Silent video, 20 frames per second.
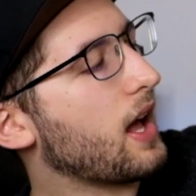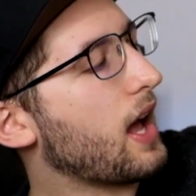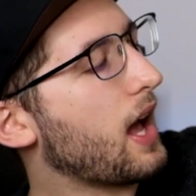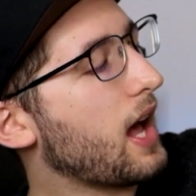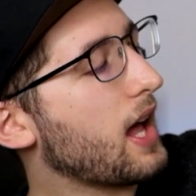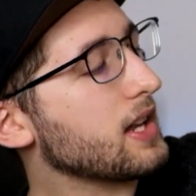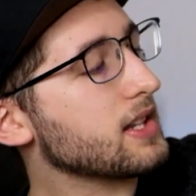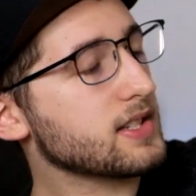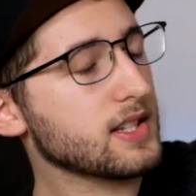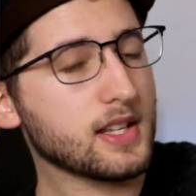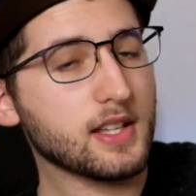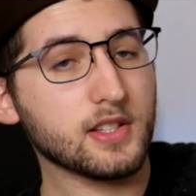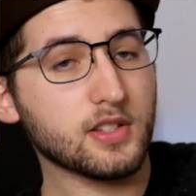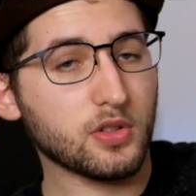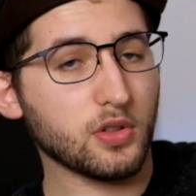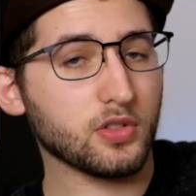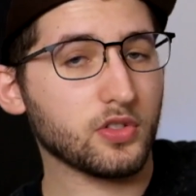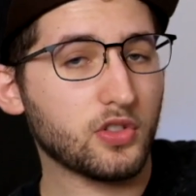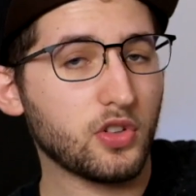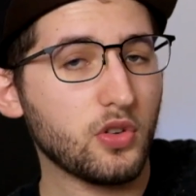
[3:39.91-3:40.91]
And it's
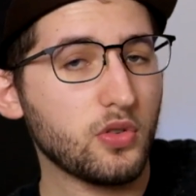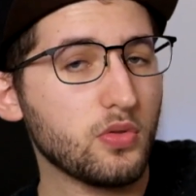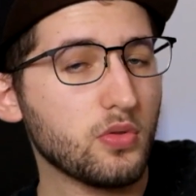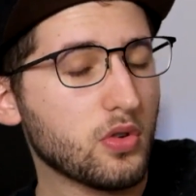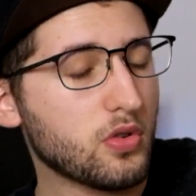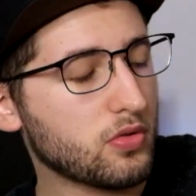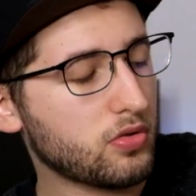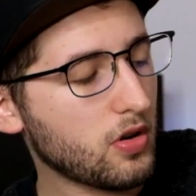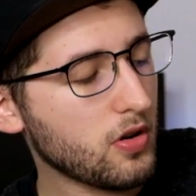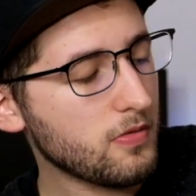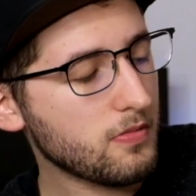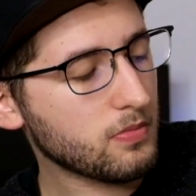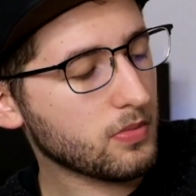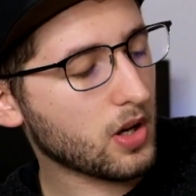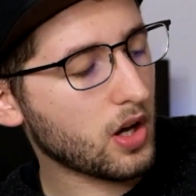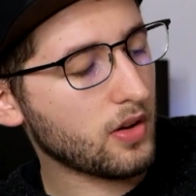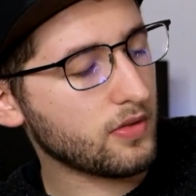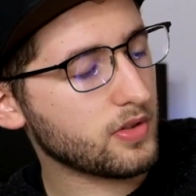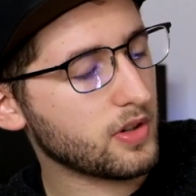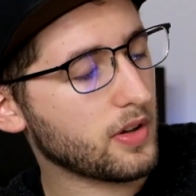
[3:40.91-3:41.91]
got 2 chrome
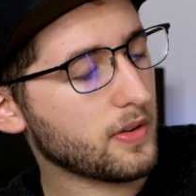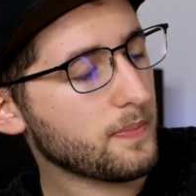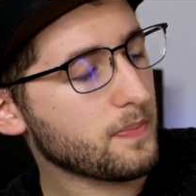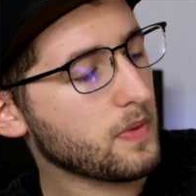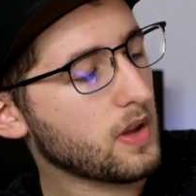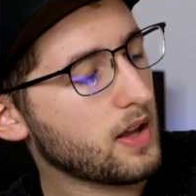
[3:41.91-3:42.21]
cover